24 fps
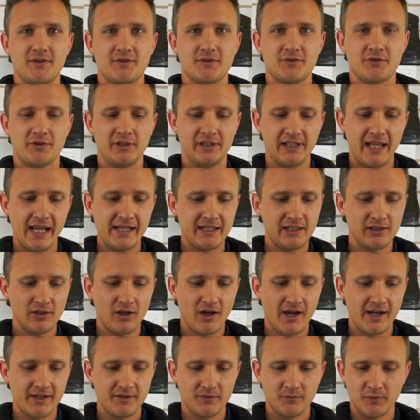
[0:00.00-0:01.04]
So the Lady
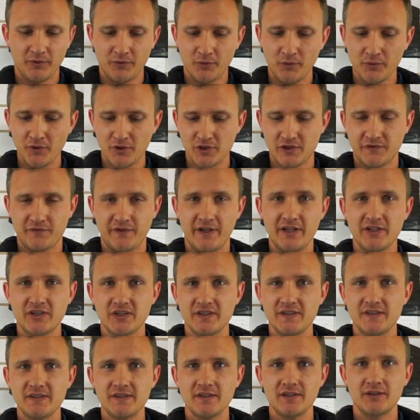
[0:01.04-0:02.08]
Light, with all those
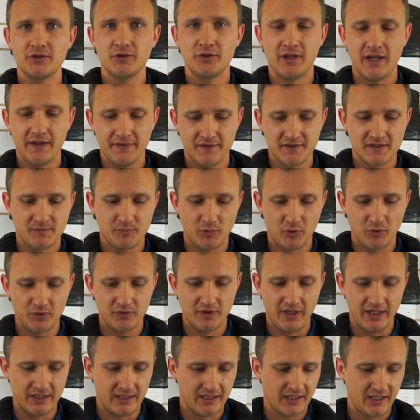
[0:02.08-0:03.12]
features, you get this boot
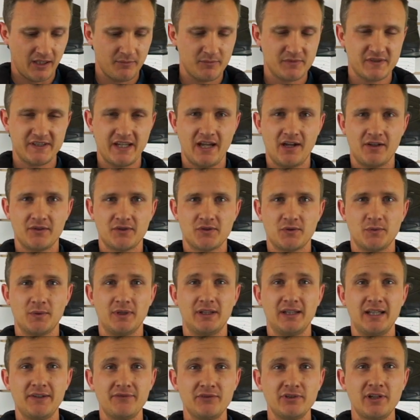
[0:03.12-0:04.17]
and it comes down to
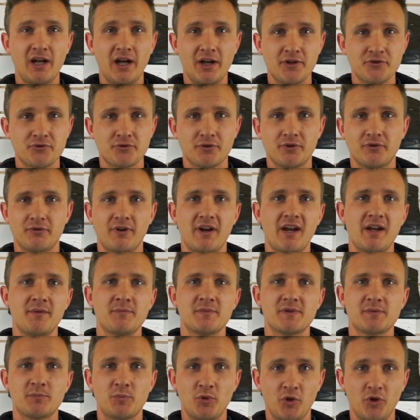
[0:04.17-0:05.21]
1100
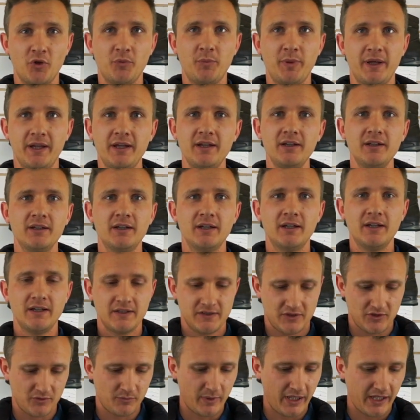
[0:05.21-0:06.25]
grams per pair,
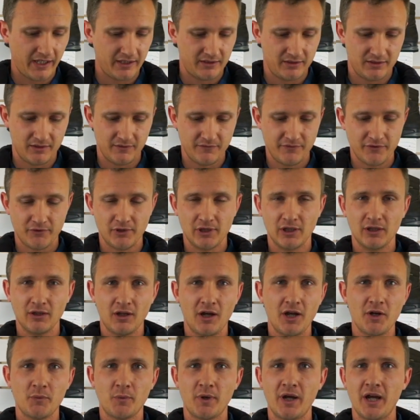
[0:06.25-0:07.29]
so making it a very
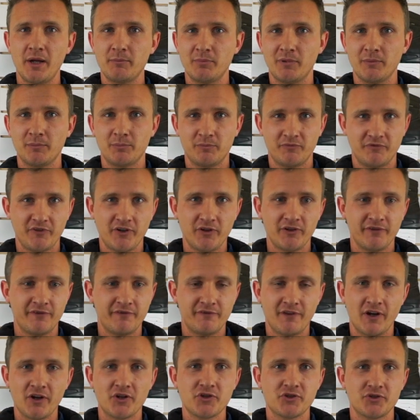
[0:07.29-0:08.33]
lightweight, but very
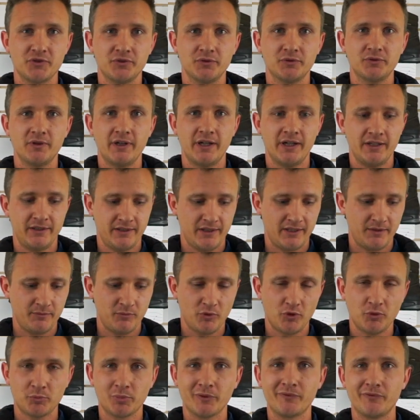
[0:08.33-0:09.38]
functional and
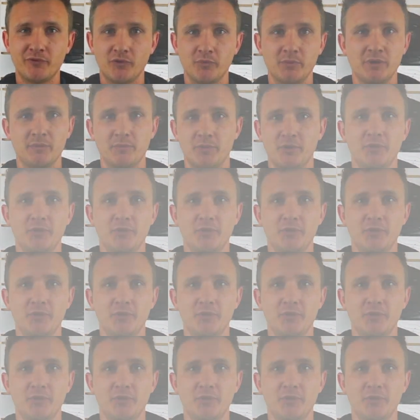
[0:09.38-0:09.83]
good performing